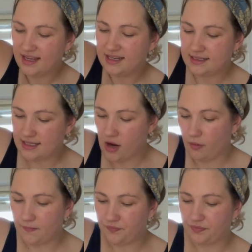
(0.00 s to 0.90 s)
So
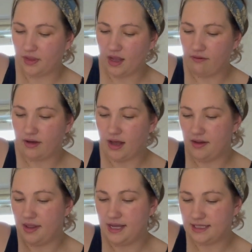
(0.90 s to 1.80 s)
I've got
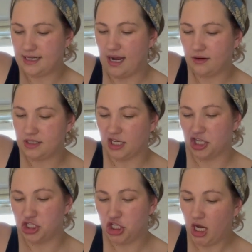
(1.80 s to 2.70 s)
this now. It's like a
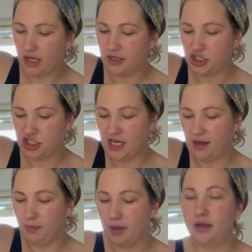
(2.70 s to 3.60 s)
chocolate chip
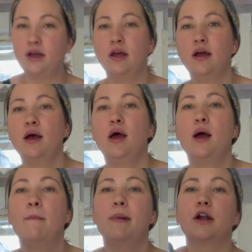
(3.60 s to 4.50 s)

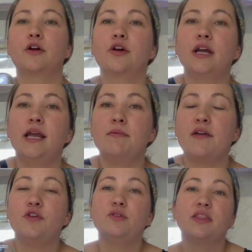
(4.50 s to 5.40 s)
buttercream. If
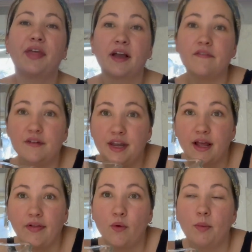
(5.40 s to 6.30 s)
you did like a
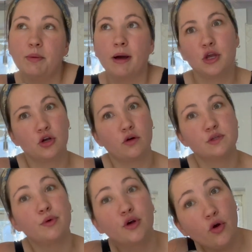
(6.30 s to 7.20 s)
vanilla whoopie pie, you could always
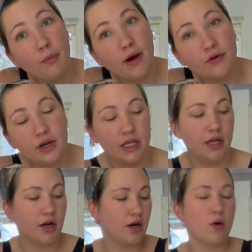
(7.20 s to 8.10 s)
put cocoa powder in
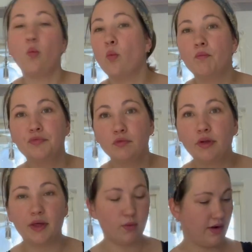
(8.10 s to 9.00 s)
here.
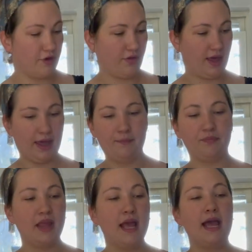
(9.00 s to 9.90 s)
Really, whatever you're thinking.
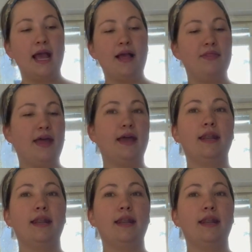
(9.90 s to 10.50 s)
And then